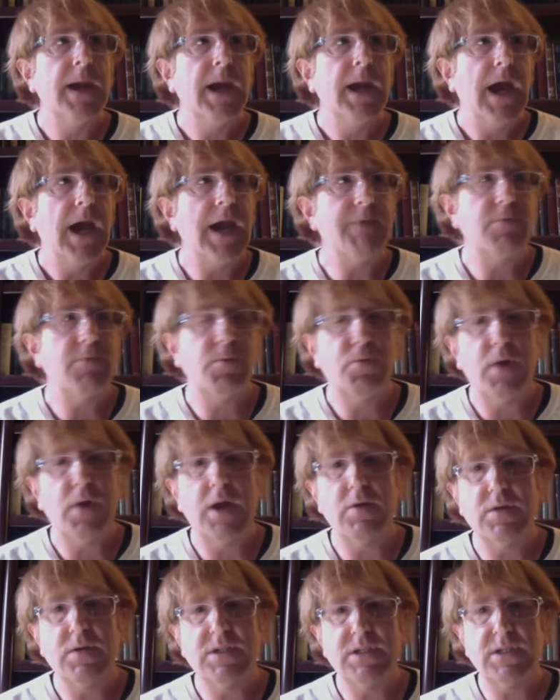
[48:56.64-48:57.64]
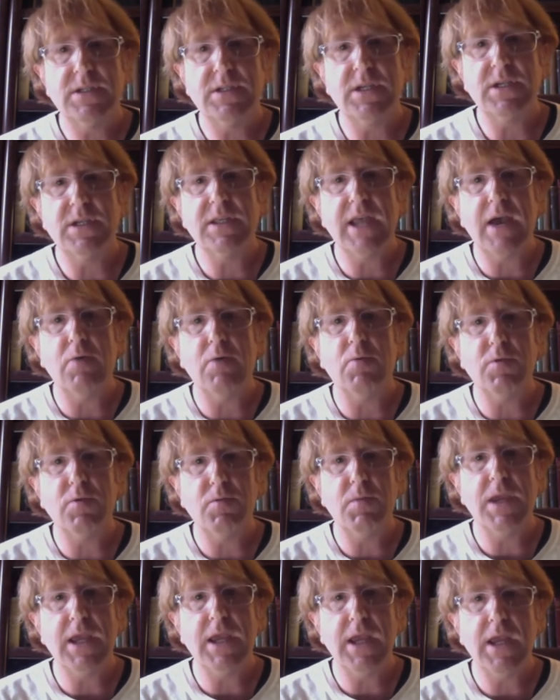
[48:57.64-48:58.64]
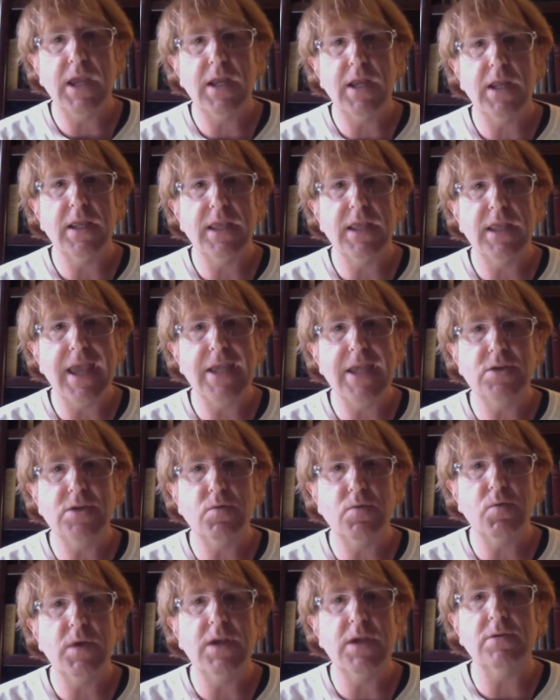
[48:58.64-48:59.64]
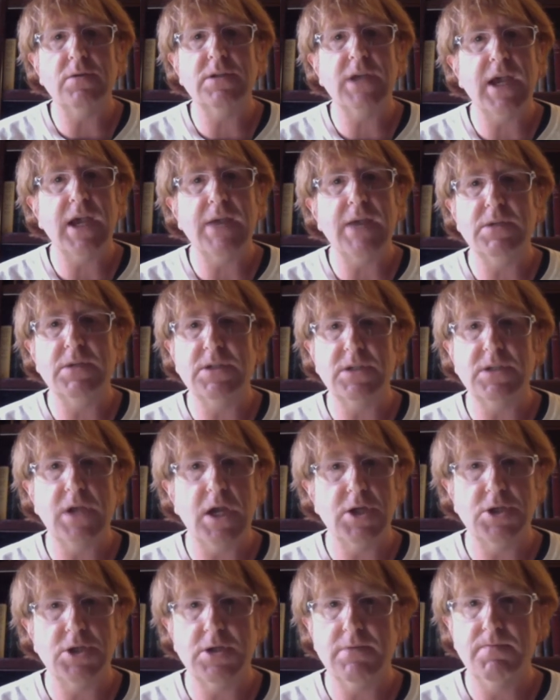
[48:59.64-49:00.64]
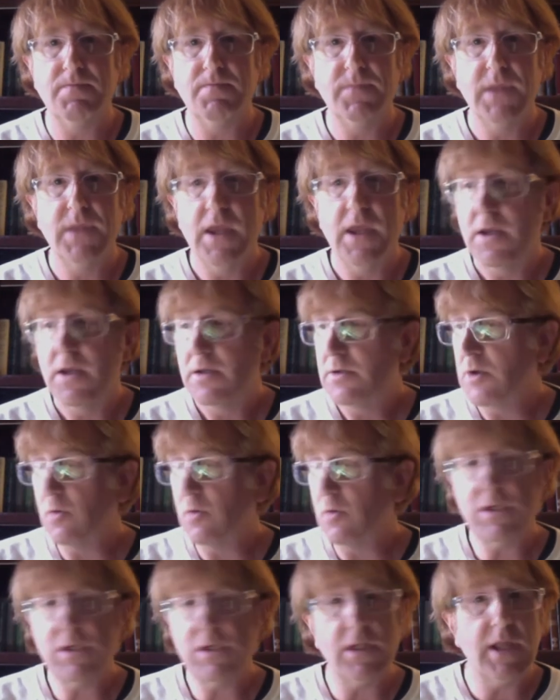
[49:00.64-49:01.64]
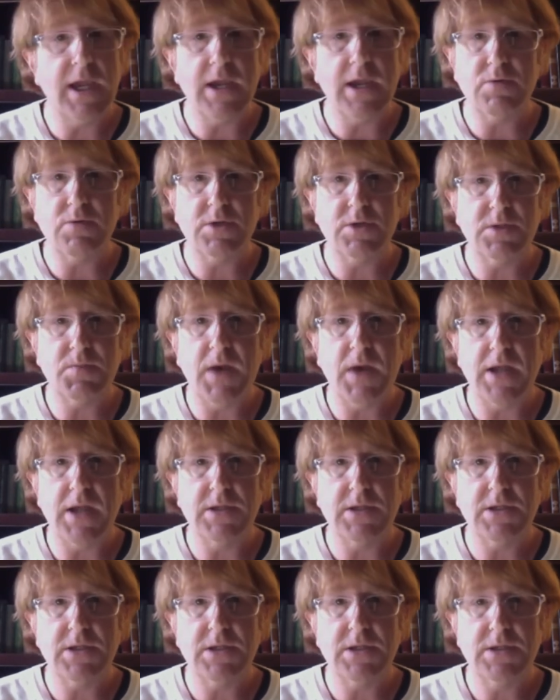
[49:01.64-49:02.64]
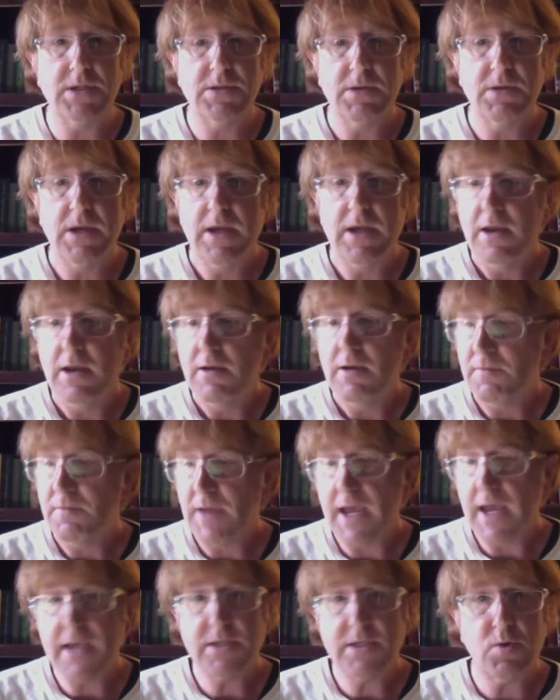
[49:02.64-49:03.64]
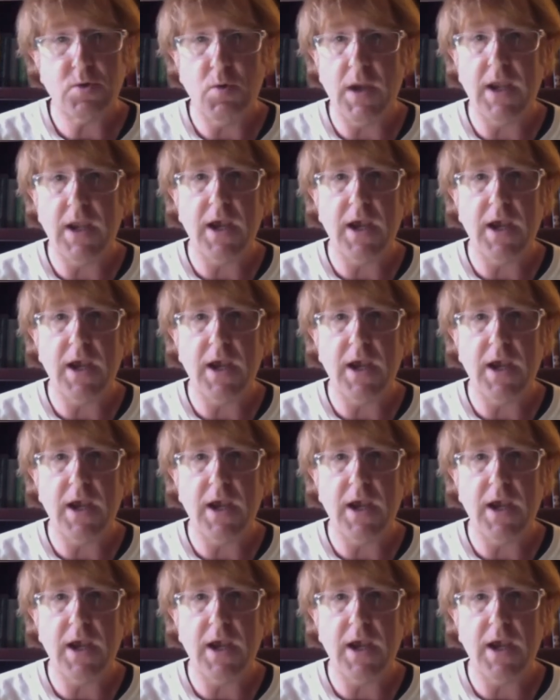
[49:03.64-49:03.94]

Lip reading: hyperpreterists to sit down with me and engage in real-time discussion, no delayed responses, fast, quick